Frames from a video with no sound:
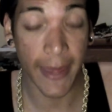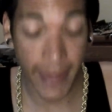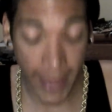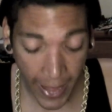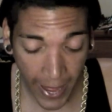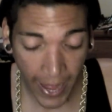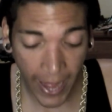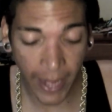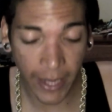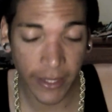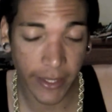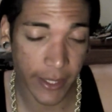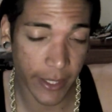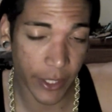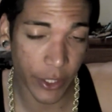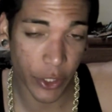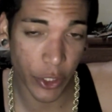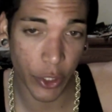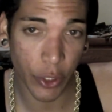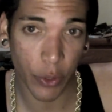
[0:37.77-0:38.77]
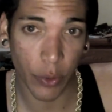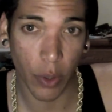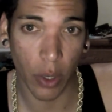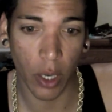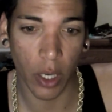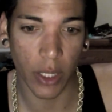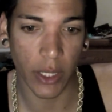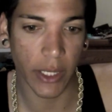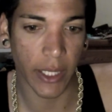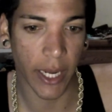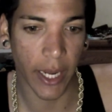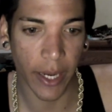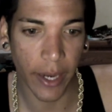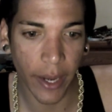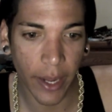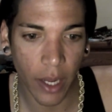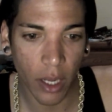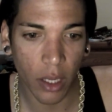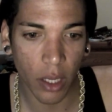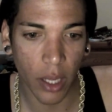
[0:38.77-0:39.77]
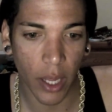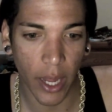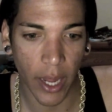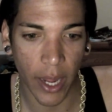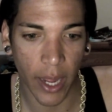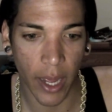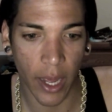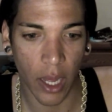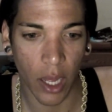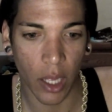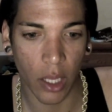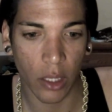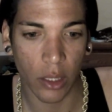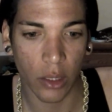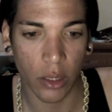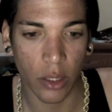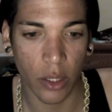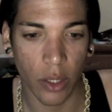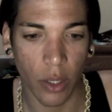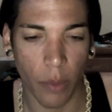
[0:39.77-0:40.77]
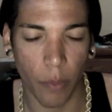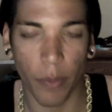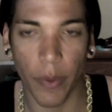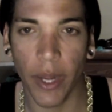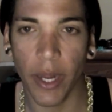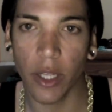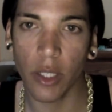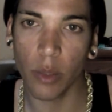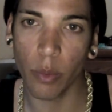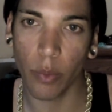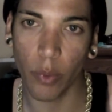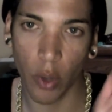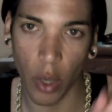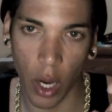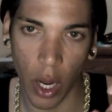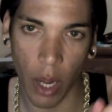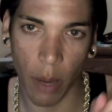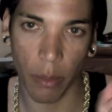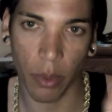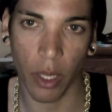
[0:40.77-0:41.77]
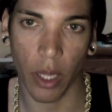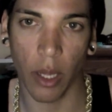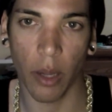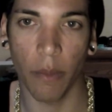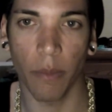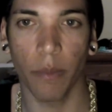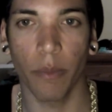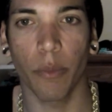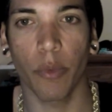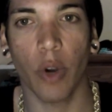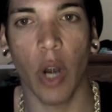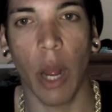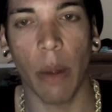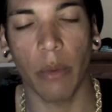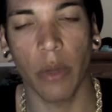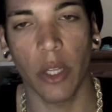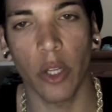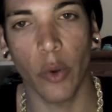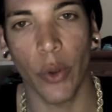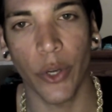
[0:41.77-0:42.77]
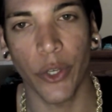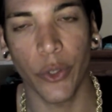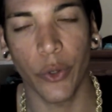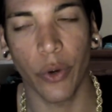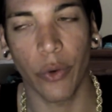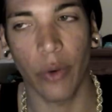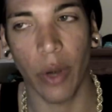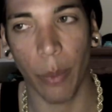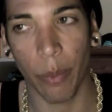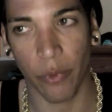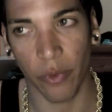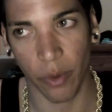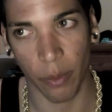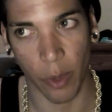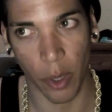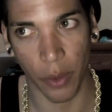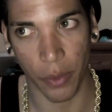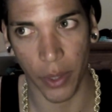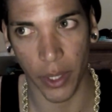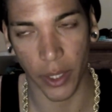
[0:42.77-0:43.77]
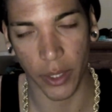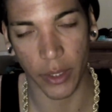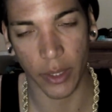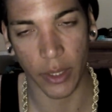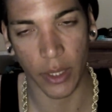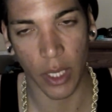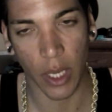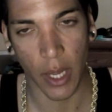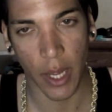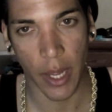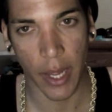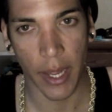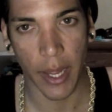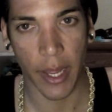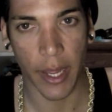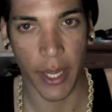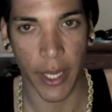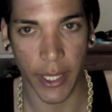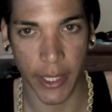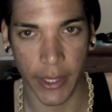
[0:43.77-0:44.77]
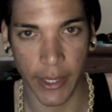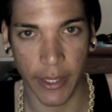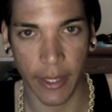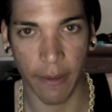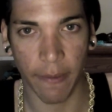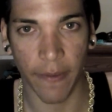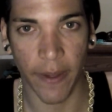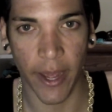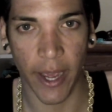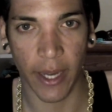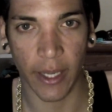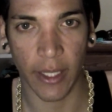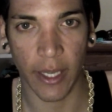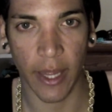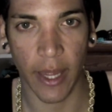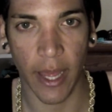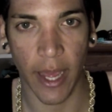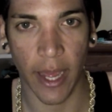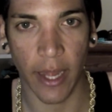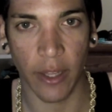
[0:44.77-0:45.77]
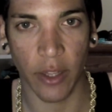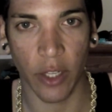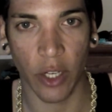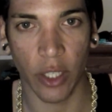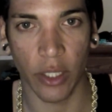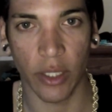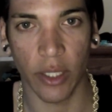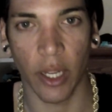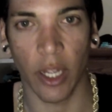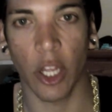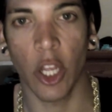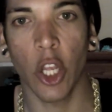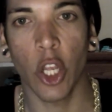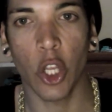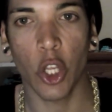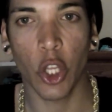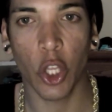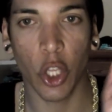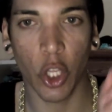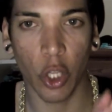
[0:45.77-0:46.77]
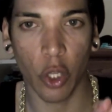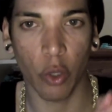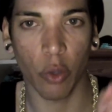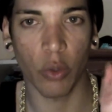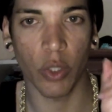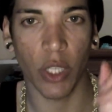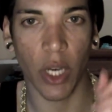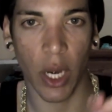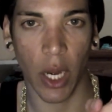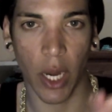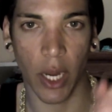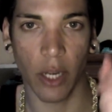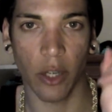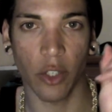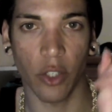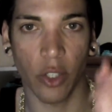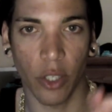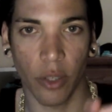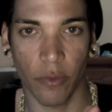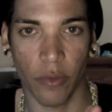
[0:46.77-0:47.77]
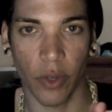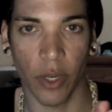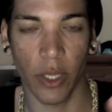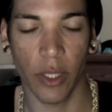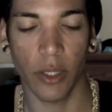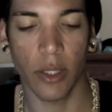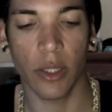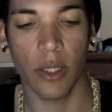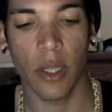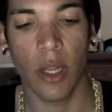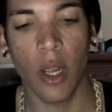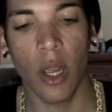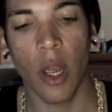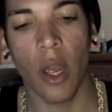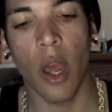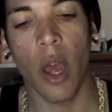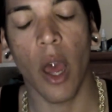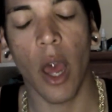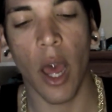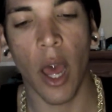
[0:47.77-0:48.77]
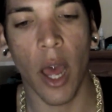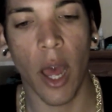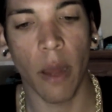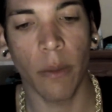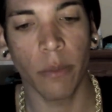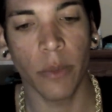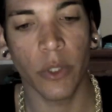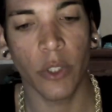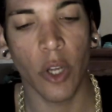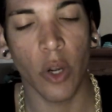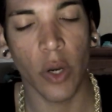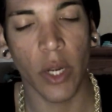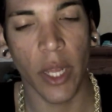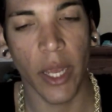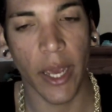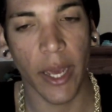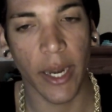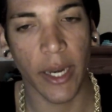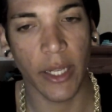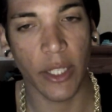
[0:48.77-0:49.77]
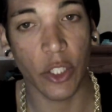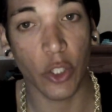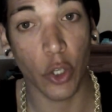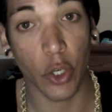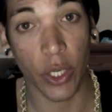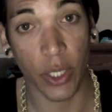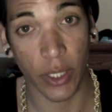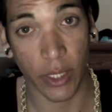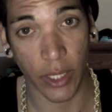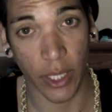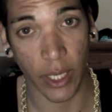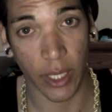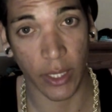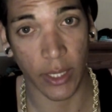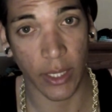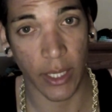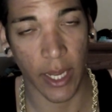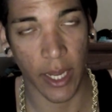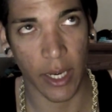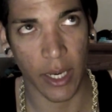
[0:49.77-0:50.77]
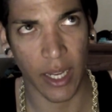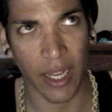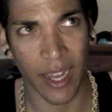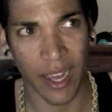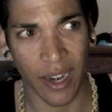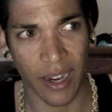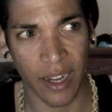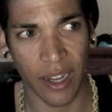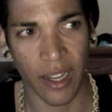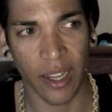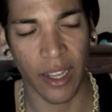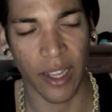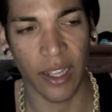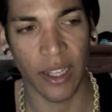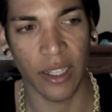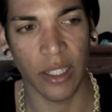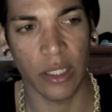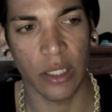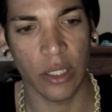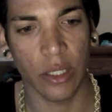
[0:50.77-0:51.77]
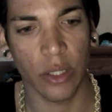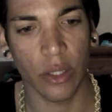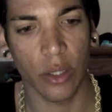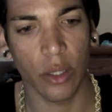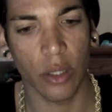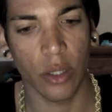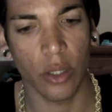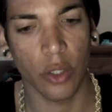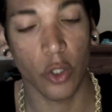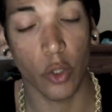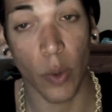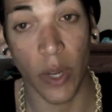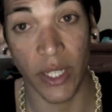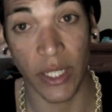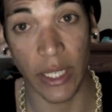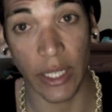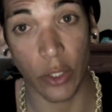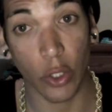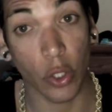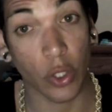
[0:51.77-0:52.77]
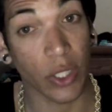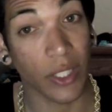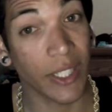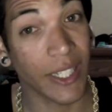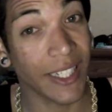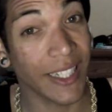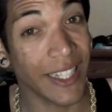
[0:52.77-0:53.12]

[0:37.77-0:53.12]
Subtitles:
that the two are dating, and the biggest problem probably going to erupt from all this is the fact that there's a huge age difference. Tony Ann is 36 and Hyeri is 20, so it's a